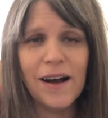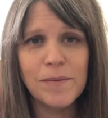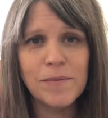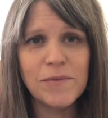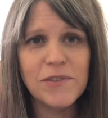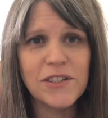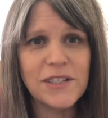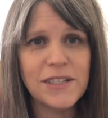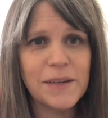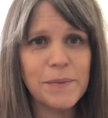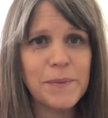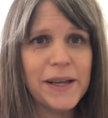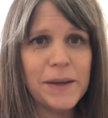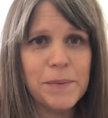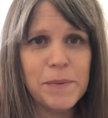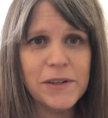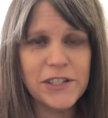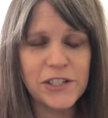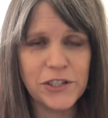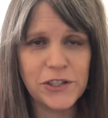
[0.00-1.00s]
just to be
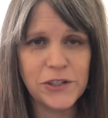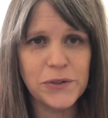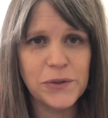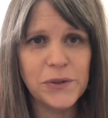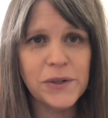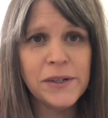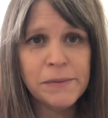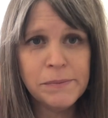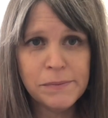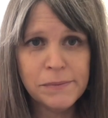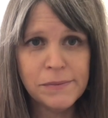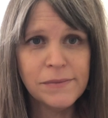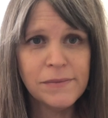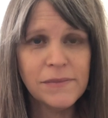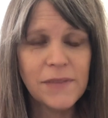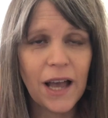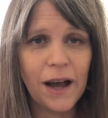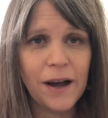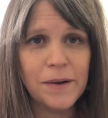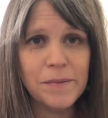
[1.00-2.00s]
able to
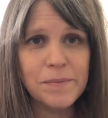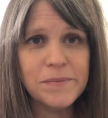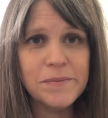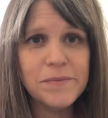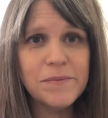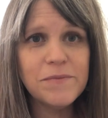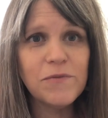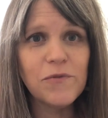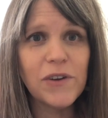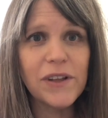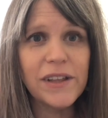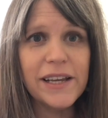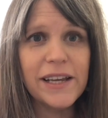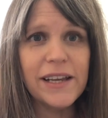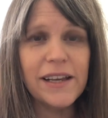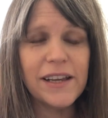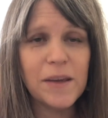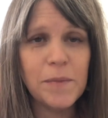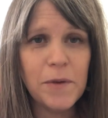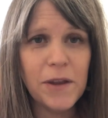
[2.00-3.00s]

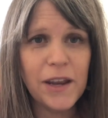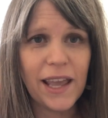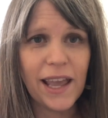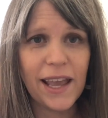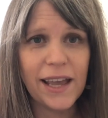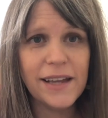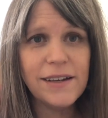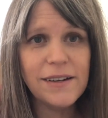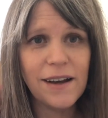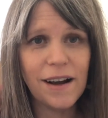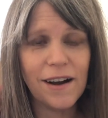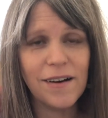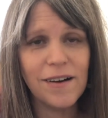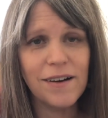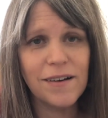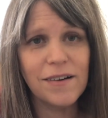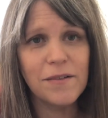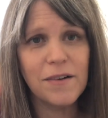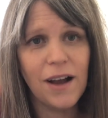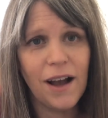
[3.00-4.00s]
really communicate
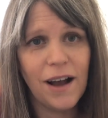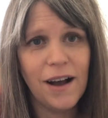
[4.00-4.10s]
our